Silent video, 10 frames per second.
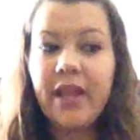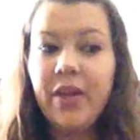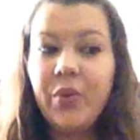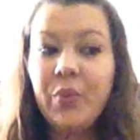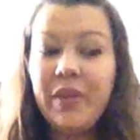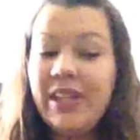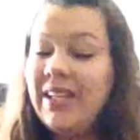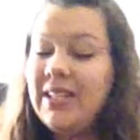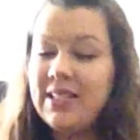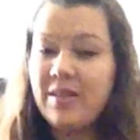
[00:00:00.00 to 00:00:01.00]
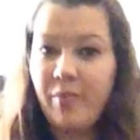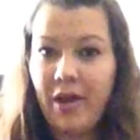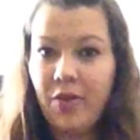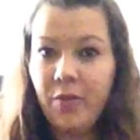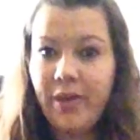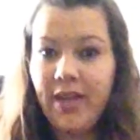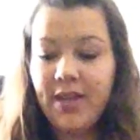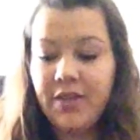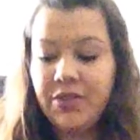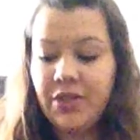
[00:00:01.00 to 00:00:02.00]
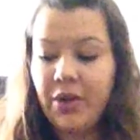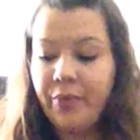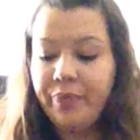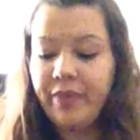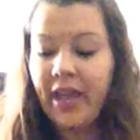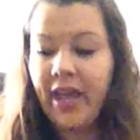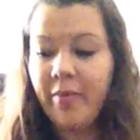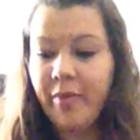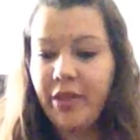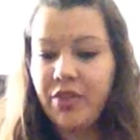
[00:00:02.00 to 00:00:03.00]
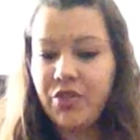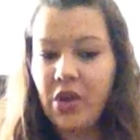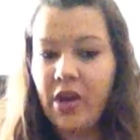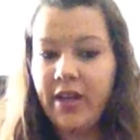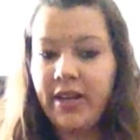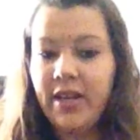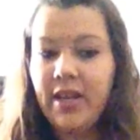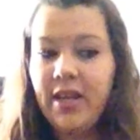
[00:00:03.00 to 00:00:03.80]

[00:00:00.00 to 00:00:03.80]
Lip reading: it really doesn't bother me. So I had my blood drawn.